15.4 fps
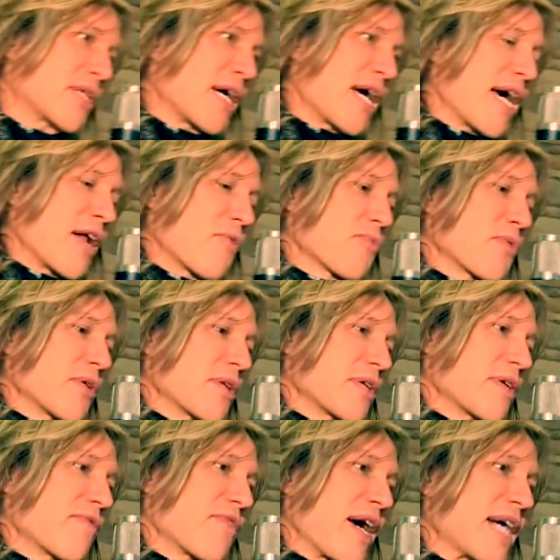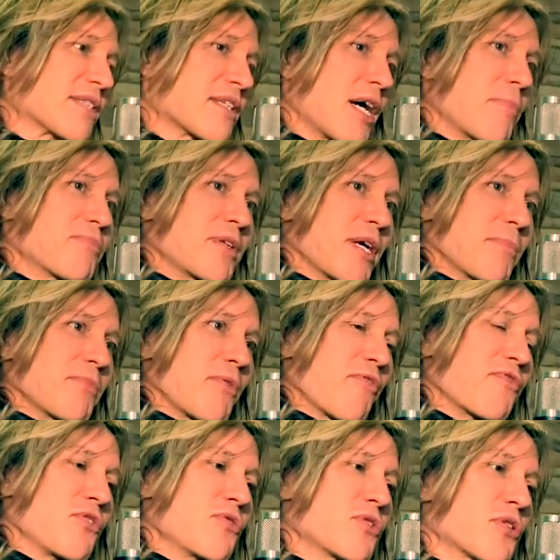I had a really fast up-tempo
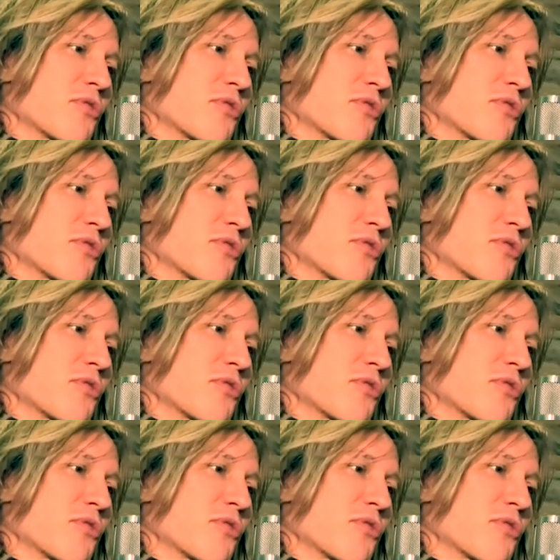fusion